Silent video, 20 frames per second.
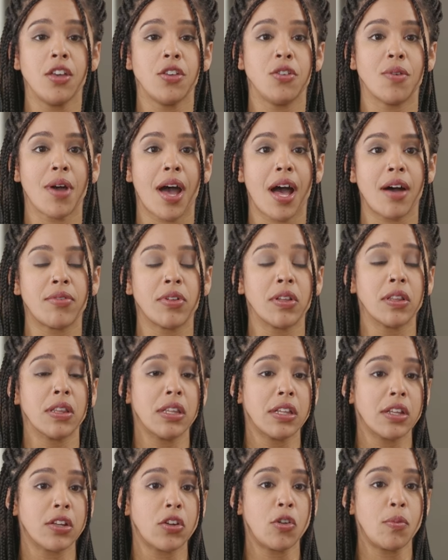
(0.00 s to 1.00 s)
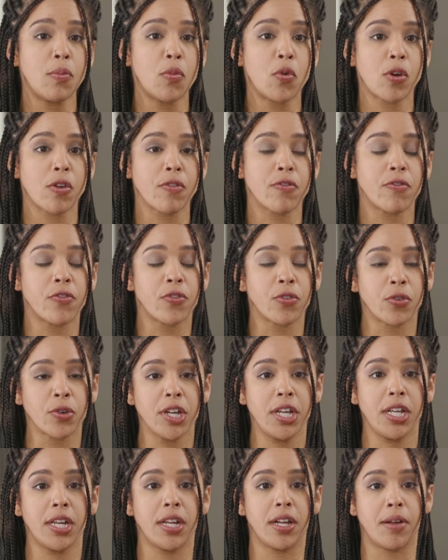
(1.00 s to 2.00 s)
You have a little more
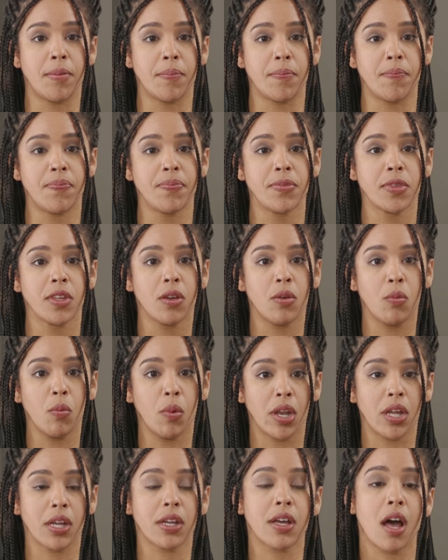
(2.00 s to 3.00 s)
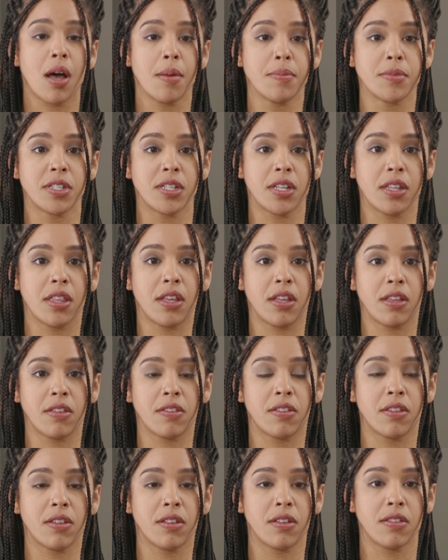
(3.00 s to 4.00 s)
freedom when it comes to
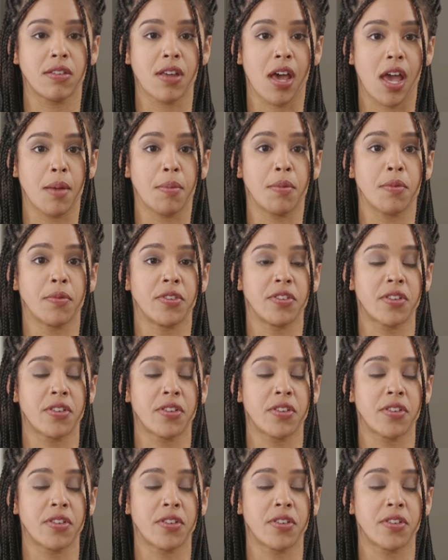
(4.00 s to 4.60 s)
this type of